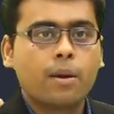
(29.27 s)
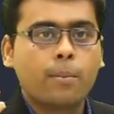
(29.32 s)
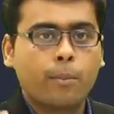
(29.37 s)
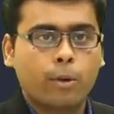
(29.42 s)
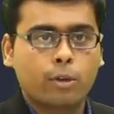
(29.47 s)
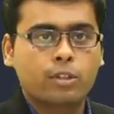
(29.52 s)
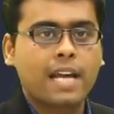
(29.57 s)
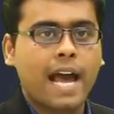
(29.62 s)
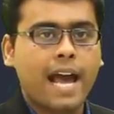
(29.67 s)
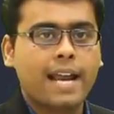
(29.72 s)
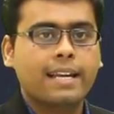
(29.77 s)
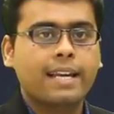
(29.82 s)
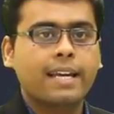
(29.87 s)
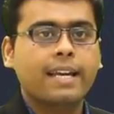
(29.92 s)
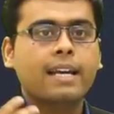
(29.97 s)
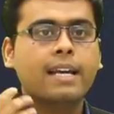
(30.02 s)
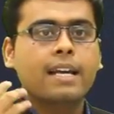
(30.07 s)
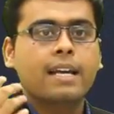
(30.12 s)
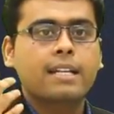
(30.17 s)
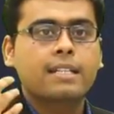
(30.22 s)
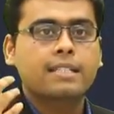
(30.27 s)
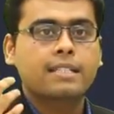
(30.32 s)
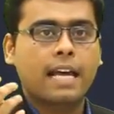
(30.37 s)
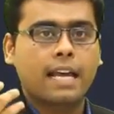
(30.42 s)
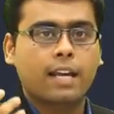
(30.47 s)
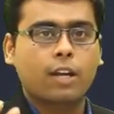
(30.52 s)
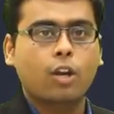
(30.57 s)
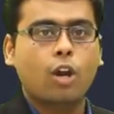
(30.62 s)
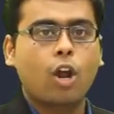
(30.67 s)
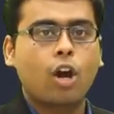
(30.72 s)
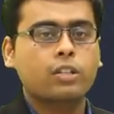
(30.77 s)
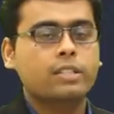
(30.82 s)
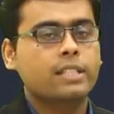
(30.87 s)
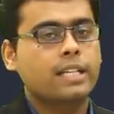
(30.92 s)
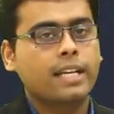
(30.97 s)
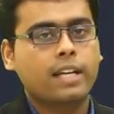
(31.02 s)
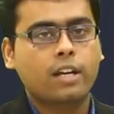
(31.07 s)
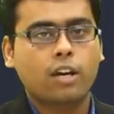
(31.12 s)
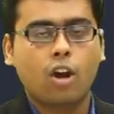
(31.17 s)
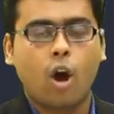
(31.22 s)
botany,
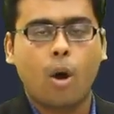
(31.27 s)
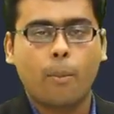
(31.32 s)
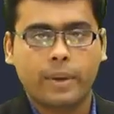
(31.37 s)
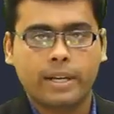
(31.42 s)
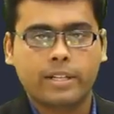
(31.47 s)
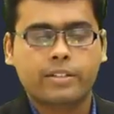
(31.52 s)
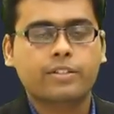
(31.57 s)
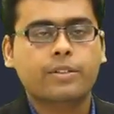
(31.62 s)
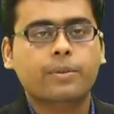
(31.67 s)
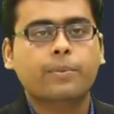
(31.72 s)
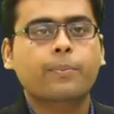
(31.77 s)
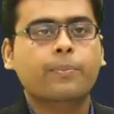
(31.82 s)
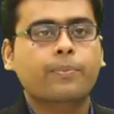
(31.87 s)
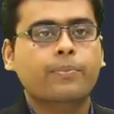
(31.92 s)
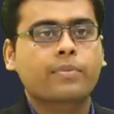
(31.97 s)
psychology, economics.